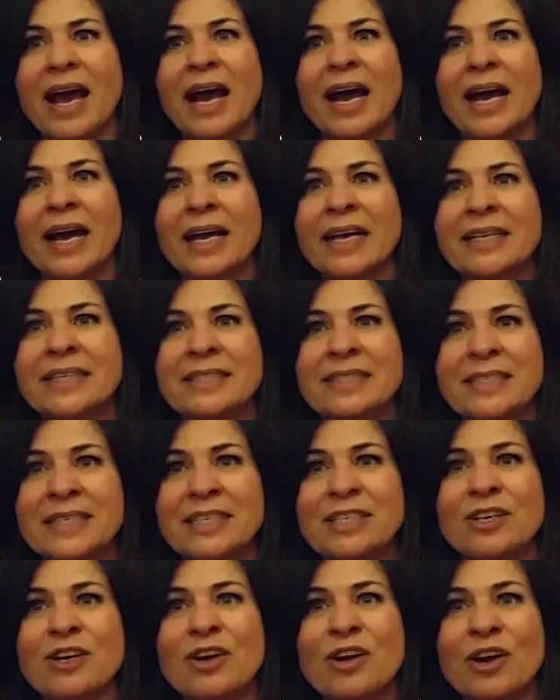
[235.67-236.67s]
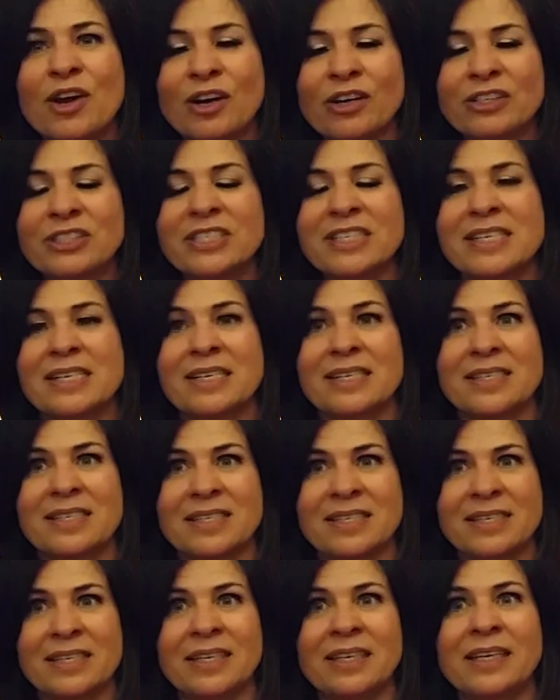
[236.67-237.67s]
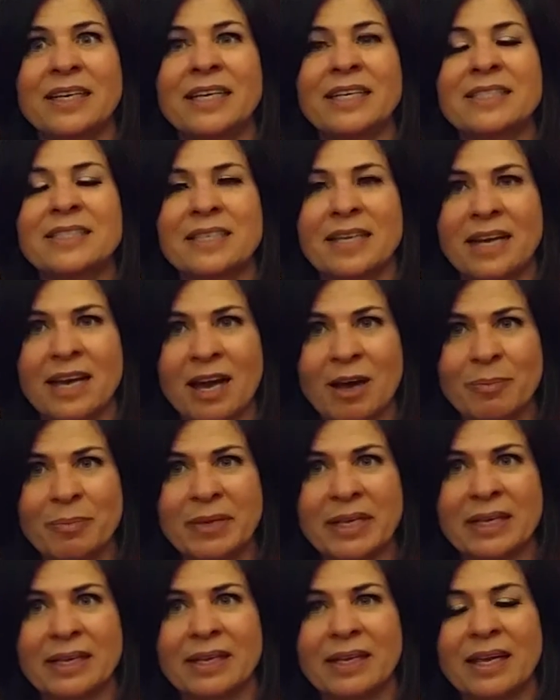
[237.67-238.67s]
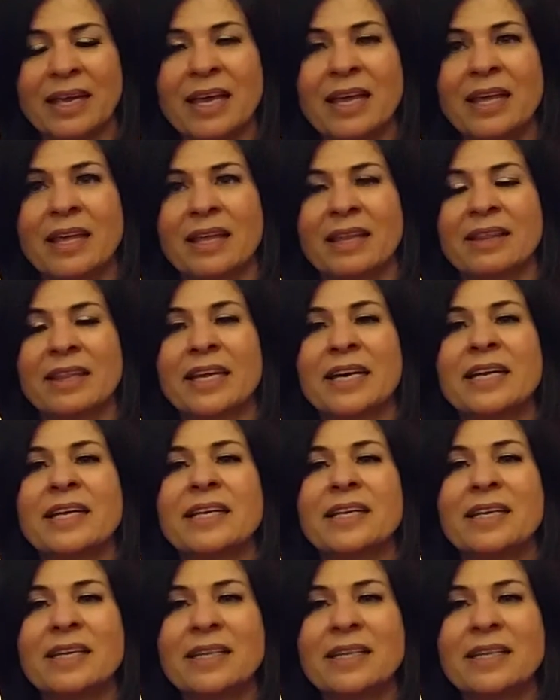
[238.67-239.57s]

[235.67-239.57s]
I did not see it coming, that an